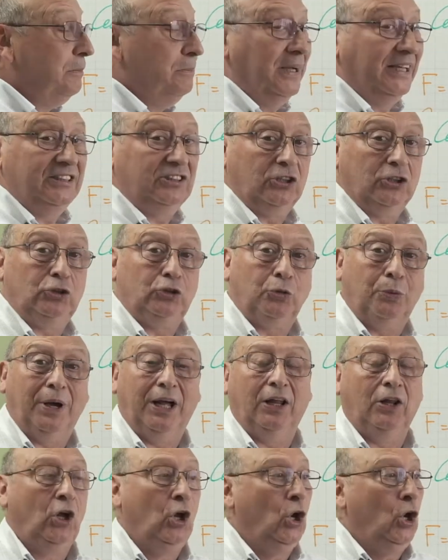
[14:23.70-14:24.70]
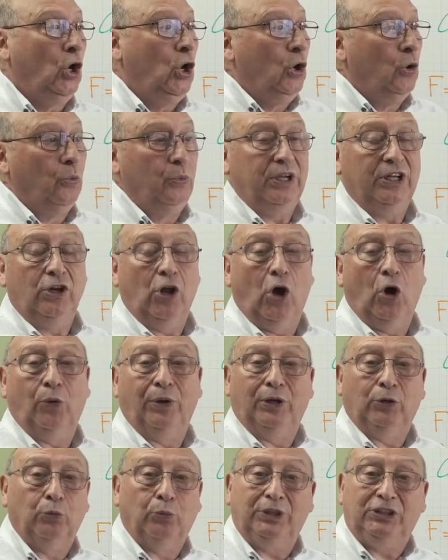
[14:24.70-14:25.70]
message? Well, we know
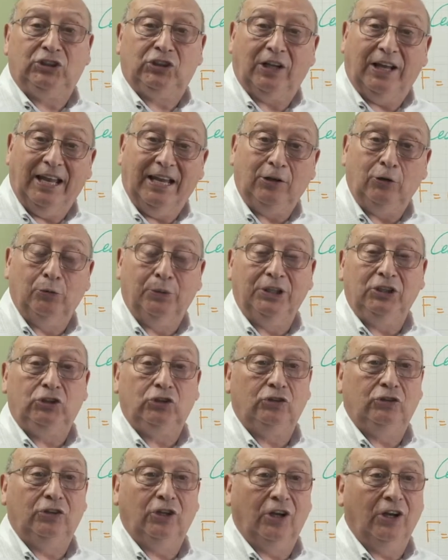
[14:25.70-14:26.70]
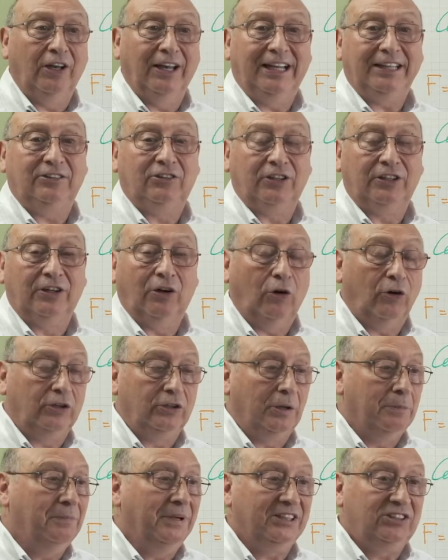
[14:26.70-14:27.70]
in which language the letter or
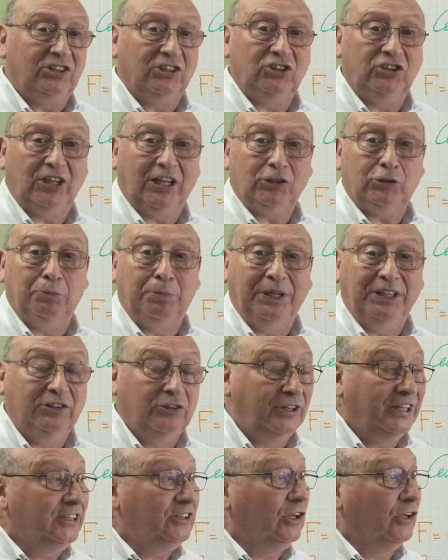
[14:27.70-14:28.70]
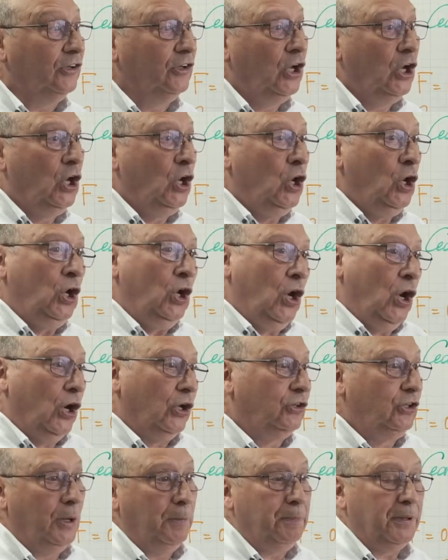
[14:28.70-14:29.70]
the message has been written.
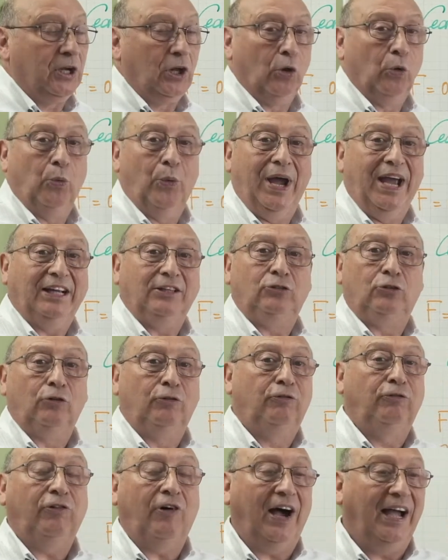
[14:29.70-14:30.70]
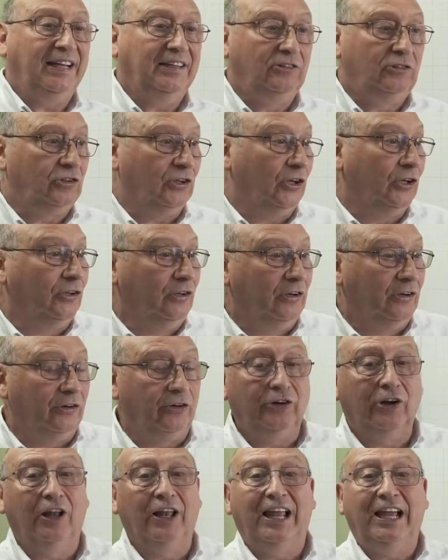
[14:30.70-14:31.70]
A typical way to find a
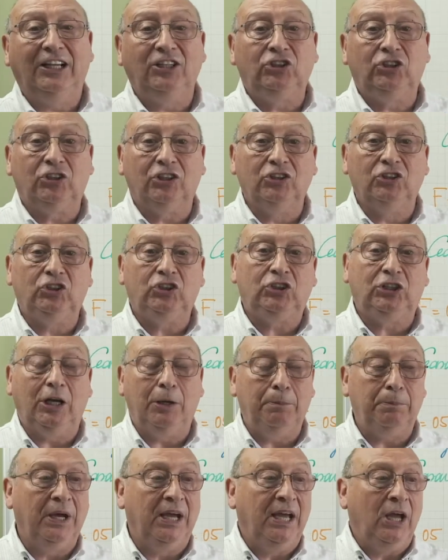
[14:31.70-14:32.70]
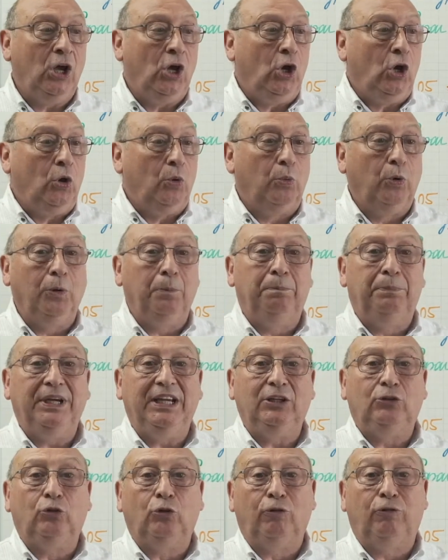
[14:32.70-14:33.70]
relationship would
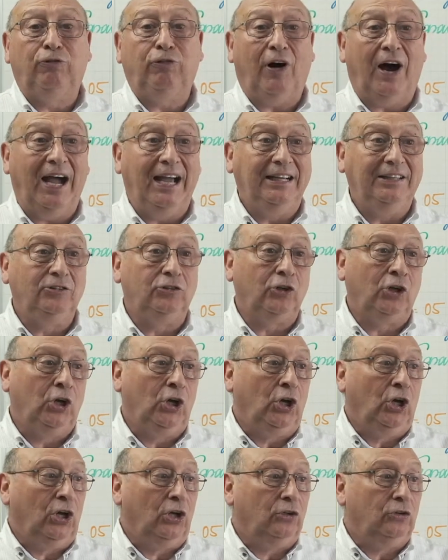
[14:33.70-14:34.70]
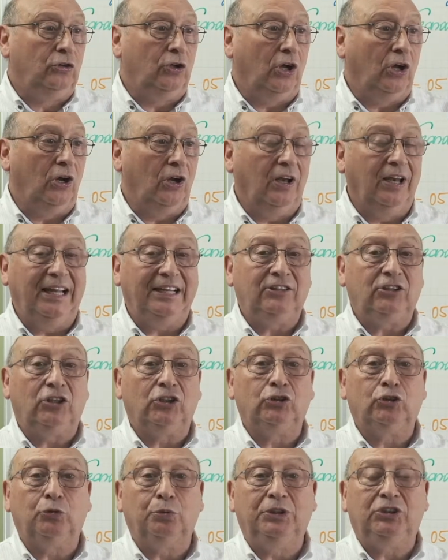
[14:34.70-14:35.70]
be to find the
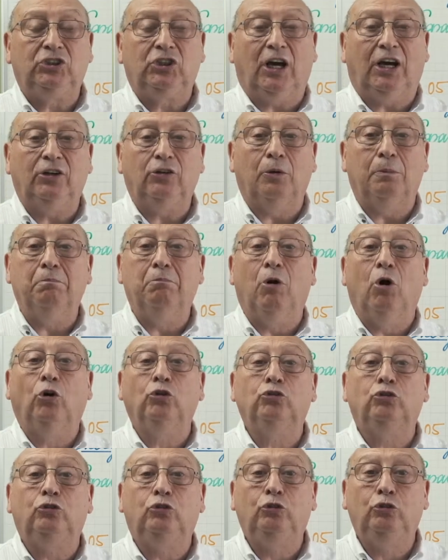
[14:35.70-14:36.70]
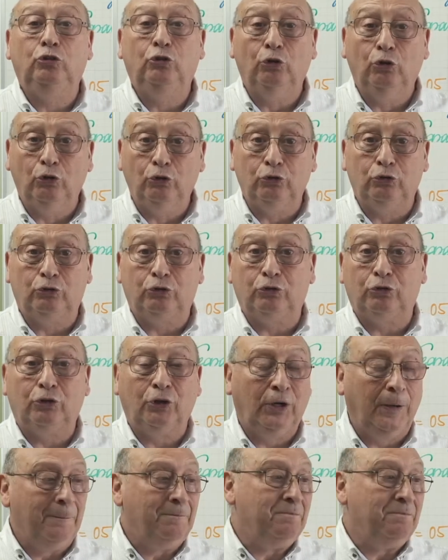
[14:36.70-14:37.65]
letters which are the most used.